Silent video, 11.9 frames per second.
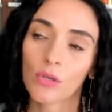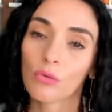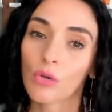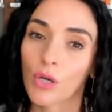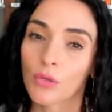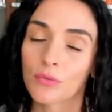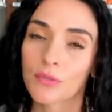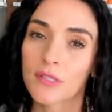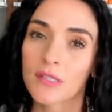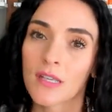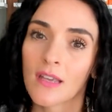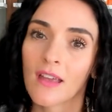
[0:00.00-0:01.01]
Who
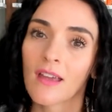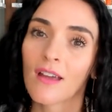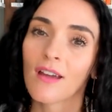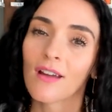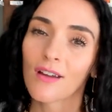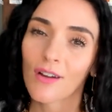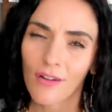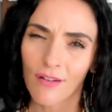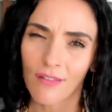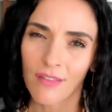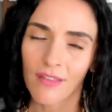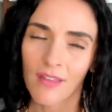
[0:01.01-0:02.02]
owns
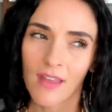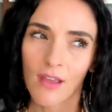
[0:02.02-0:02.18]
Earth?